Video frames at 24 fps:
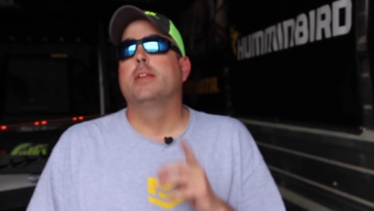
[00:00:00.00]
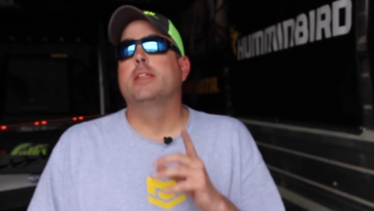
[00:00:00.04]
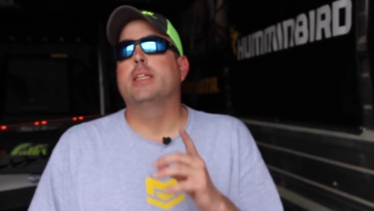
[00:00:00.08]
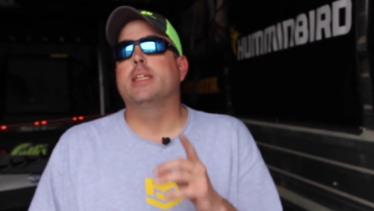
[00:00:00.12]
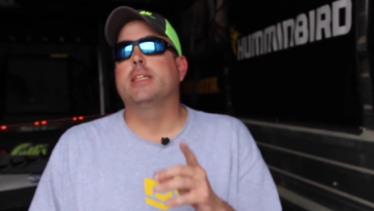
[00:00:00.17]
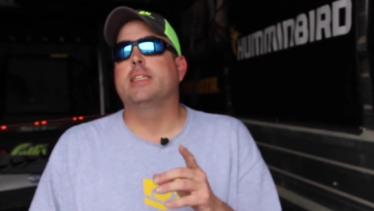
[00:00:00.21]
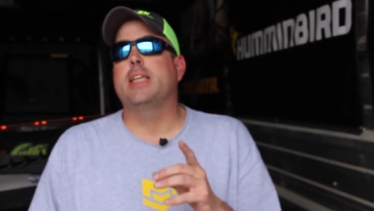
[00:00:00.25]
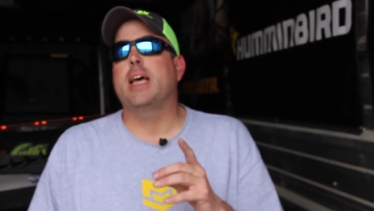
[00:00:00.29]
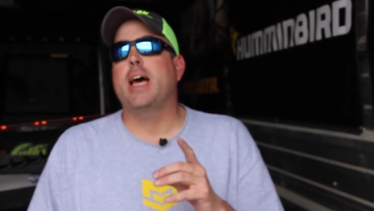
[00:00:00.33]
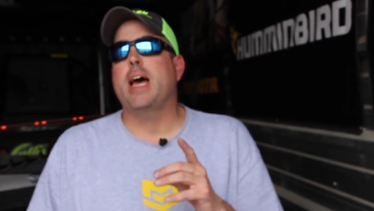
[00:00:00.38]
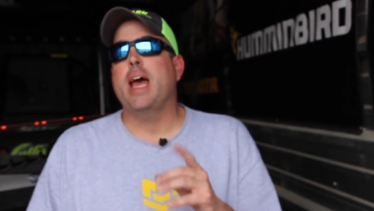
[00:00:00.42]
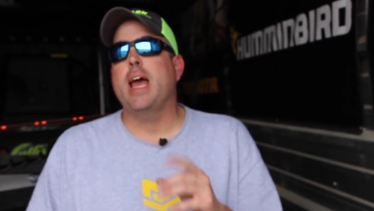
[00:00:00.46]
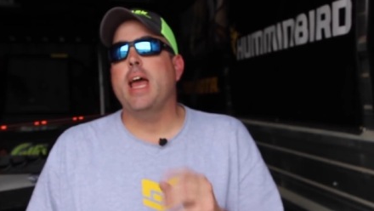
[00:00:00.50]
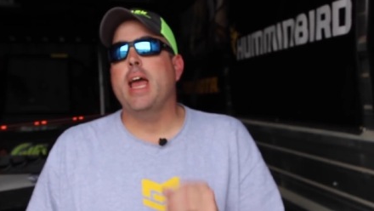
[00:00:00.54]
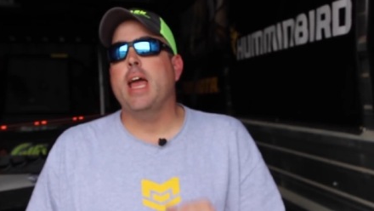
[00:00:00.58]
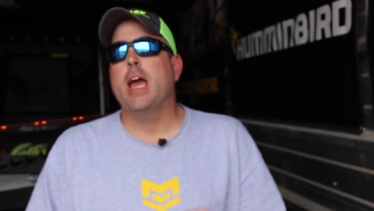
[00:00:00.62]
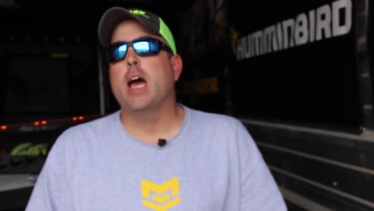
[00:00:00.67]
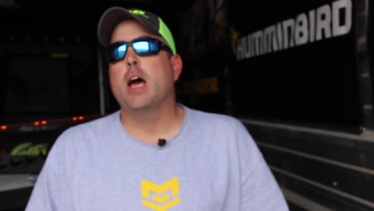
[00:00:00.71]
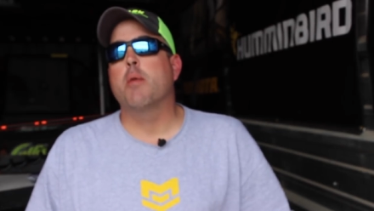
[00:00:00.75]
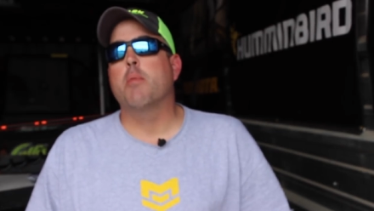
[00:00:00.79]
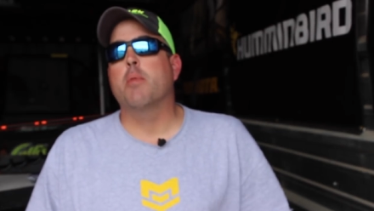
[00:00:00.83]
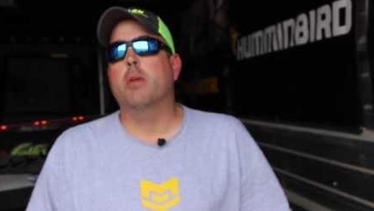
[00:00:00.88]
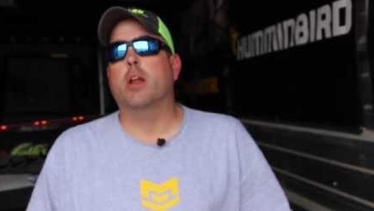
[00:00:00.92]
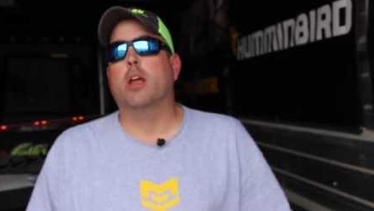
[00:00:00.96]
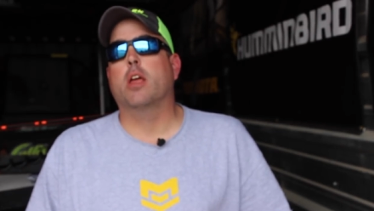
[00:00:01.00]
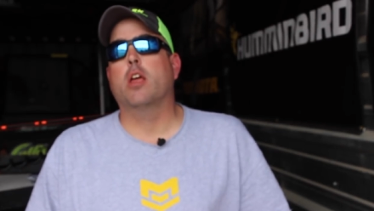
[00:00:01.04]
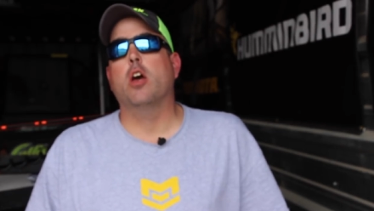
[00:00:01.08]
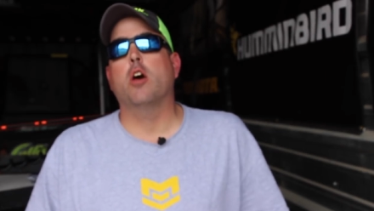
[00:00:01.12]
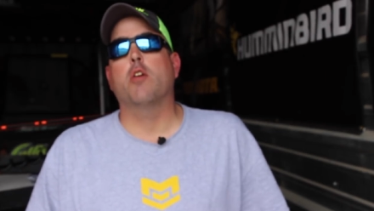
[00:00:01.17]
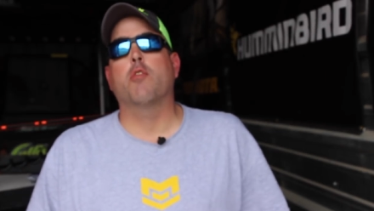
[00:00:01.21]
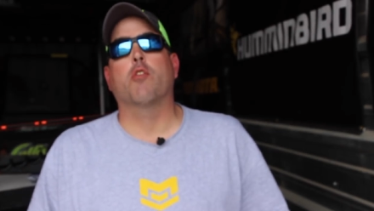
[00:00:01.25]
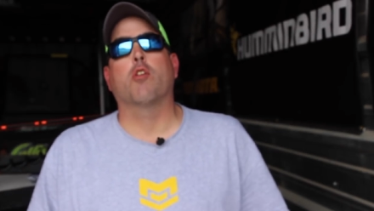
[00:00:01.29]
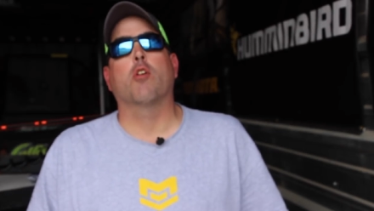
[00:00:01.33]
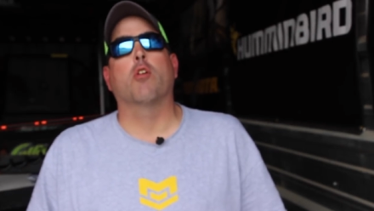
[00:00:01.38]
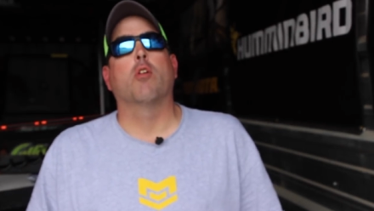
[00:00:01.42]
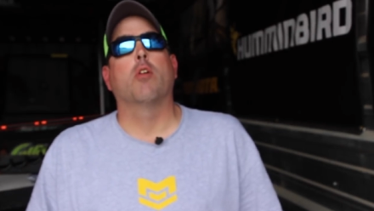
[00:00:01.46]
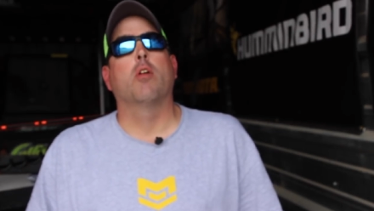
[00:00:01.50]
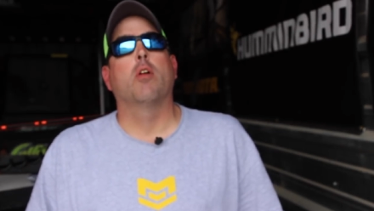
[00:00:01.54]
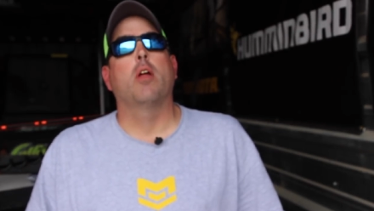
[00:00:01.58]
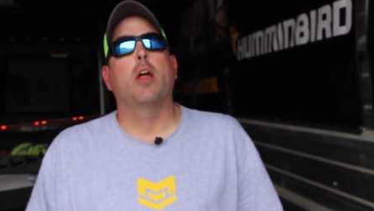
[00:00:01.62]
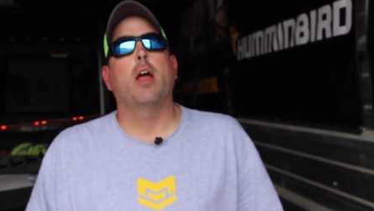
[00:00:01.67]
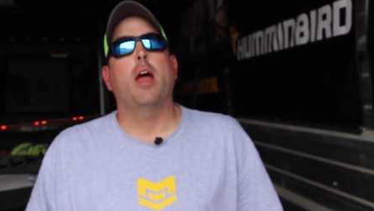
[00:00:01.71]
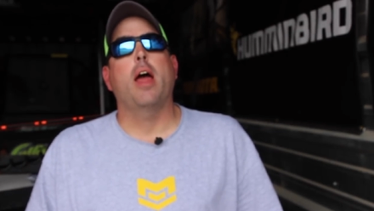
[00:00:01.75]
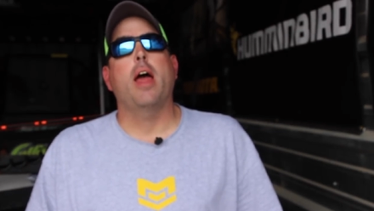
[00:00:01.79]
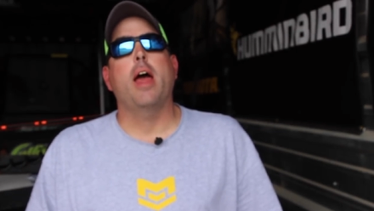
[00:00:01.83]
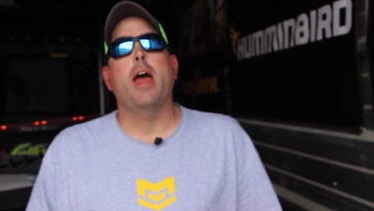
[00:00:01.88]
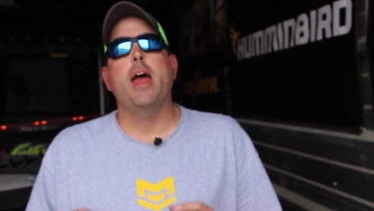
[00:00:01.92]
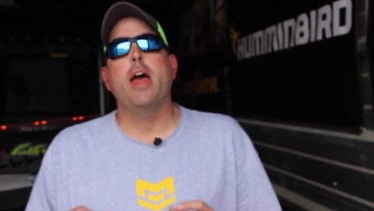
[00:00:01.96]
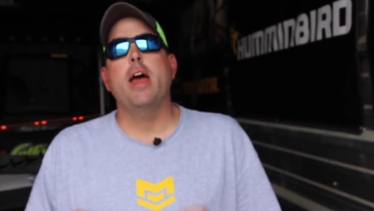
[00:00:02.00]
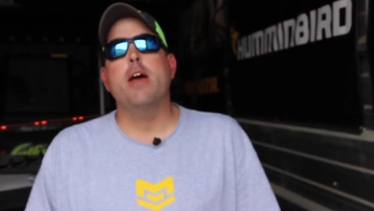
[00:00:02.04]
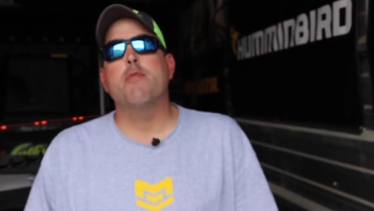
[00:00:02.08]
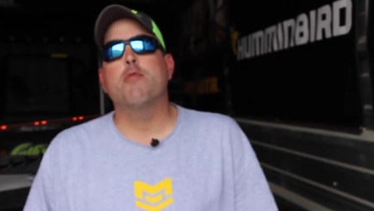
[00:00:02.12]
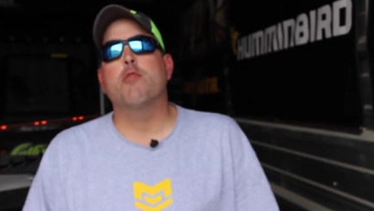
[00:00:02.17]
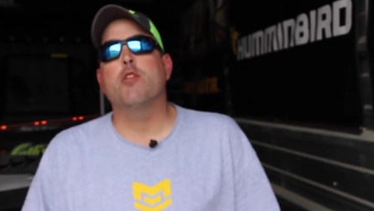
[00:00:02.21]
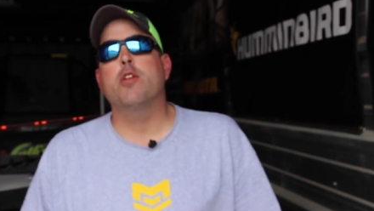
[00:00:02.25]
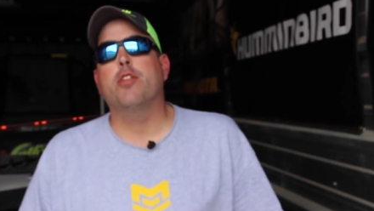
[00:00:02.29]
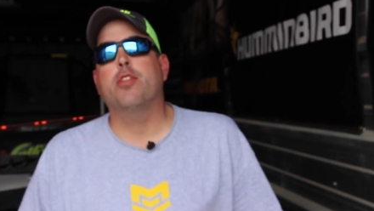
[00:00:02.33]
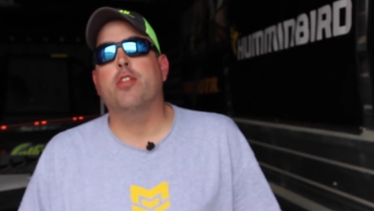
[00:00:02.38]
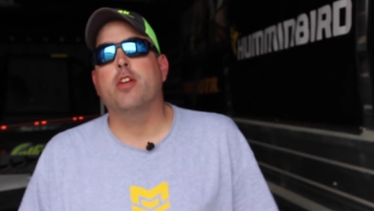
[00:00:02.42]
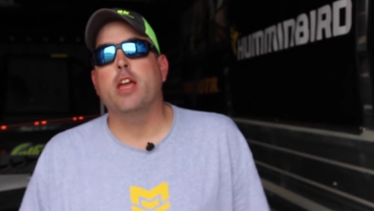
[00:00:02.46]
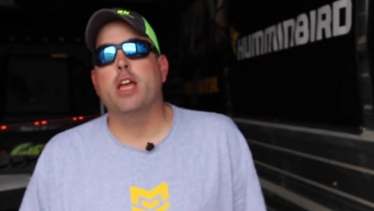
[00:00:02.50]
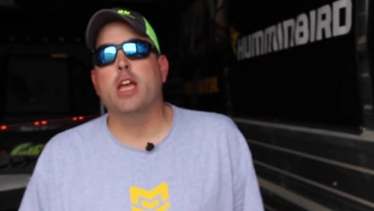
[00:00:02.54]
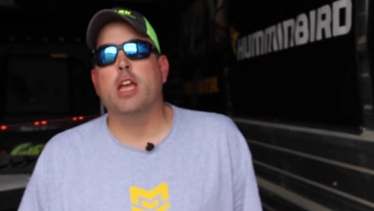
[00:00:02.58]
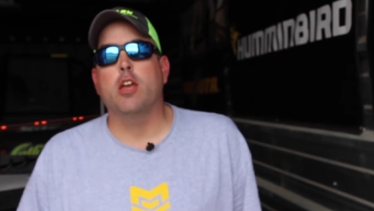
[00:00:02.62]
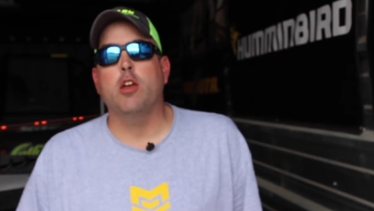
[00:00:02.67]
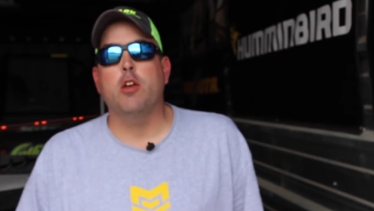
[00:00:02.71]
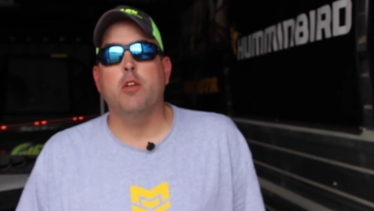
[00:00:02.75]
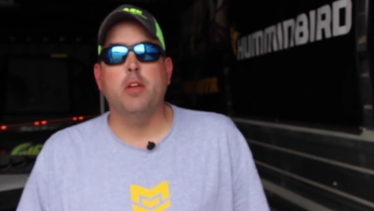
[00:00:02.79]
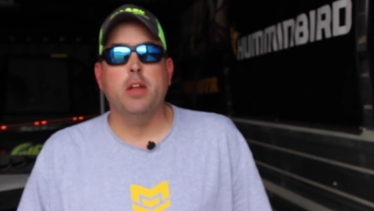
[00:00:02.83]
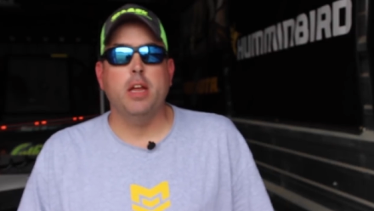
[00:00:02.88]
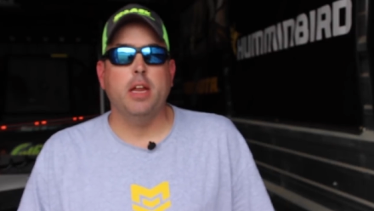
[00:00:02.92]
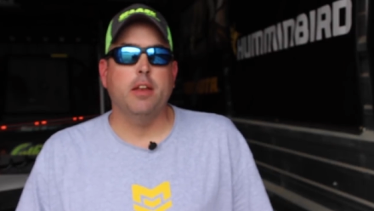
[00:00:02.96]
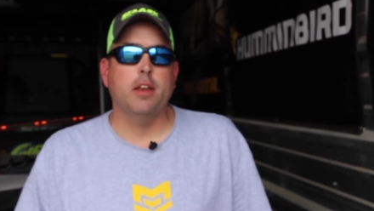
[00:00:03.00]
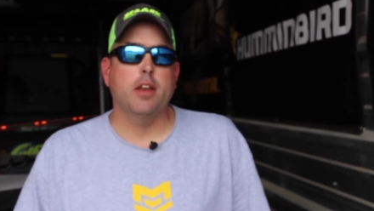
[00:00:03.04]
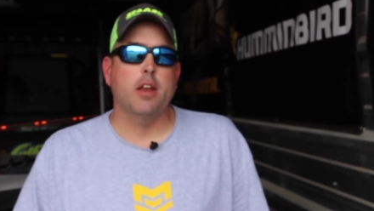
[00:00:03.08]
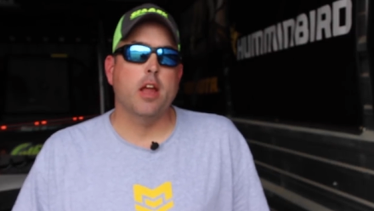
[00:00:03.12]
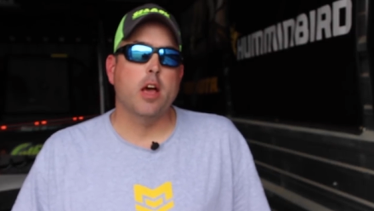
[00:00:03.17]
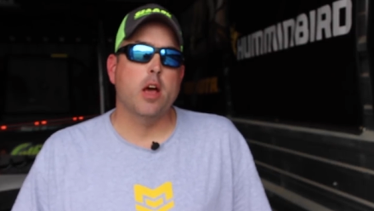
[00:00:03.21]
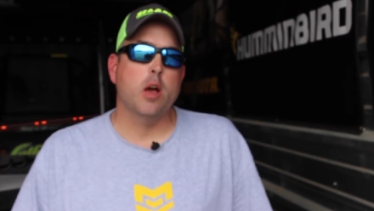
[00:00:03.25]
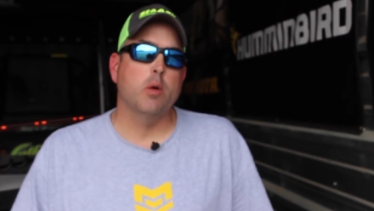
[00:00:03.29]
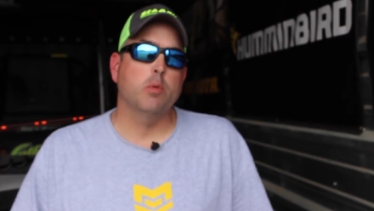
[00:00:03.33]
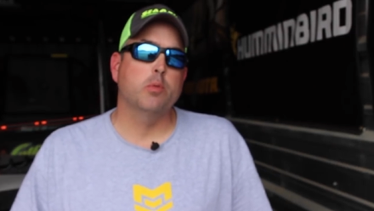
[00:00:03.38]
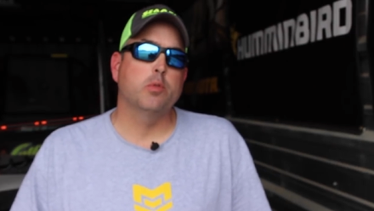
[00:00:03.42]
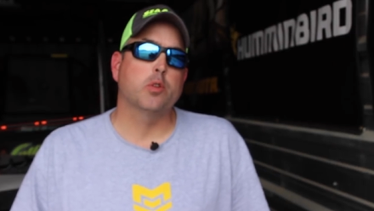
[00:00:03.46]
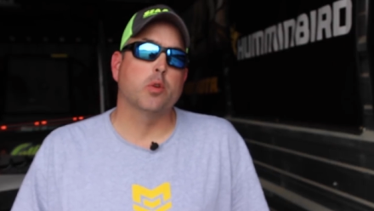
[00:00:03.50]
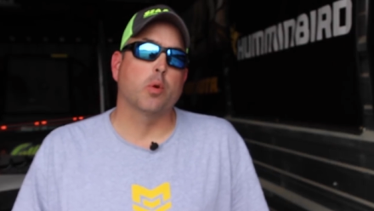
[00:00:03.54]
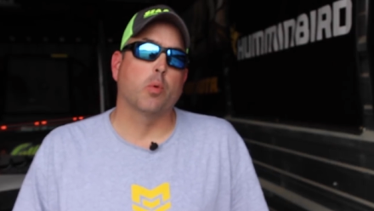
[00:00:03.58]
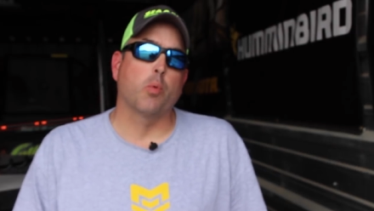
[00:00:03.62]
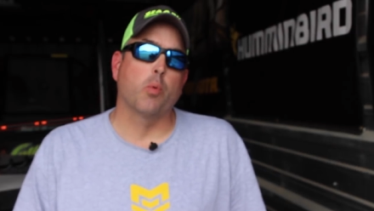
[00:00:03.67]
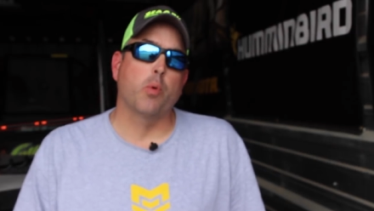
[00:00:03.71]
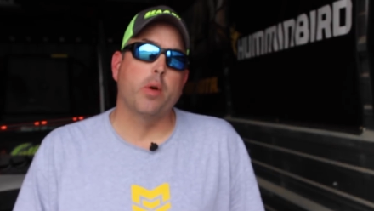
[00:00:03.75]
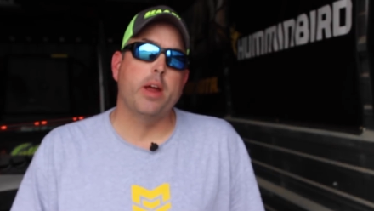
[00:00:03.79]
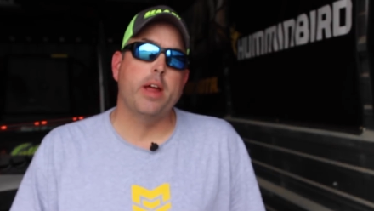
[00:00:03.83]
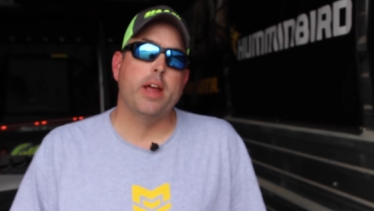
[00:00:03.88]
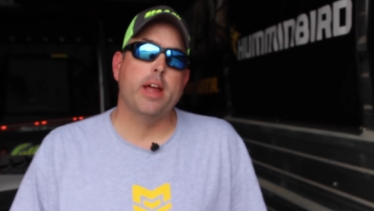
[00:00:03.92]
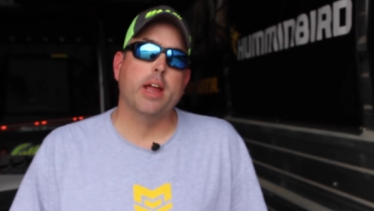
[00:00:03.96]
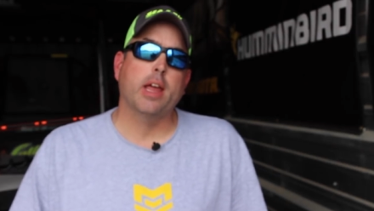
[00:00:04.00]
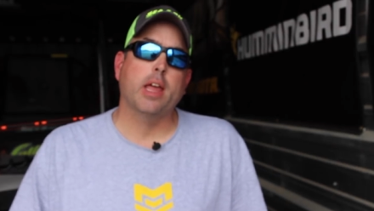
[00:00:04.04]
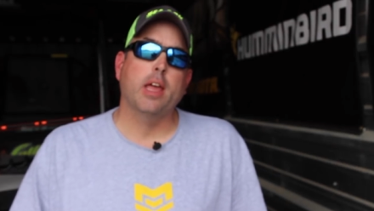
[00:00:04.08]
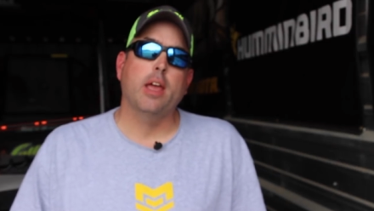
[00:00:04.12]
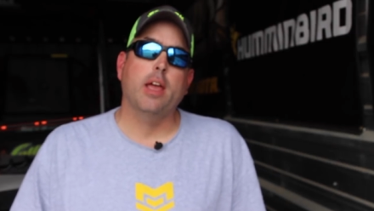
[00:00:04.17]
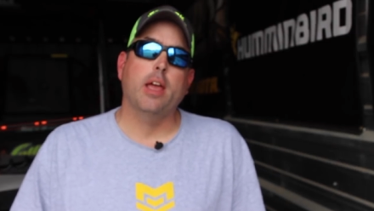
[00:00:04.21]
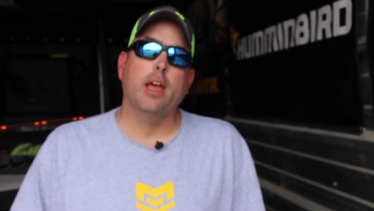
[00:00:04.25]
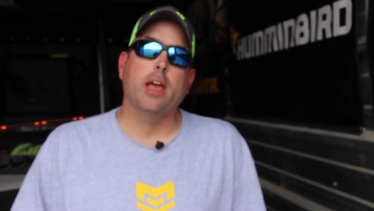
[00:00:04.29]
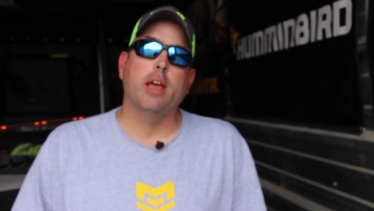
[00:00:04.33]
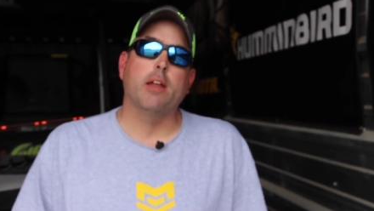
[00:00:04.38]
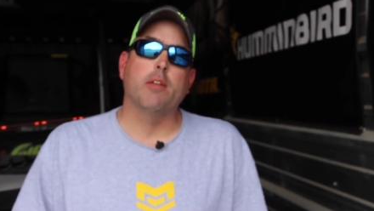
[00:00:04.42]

Today I'm going to cover everything you need to know to rig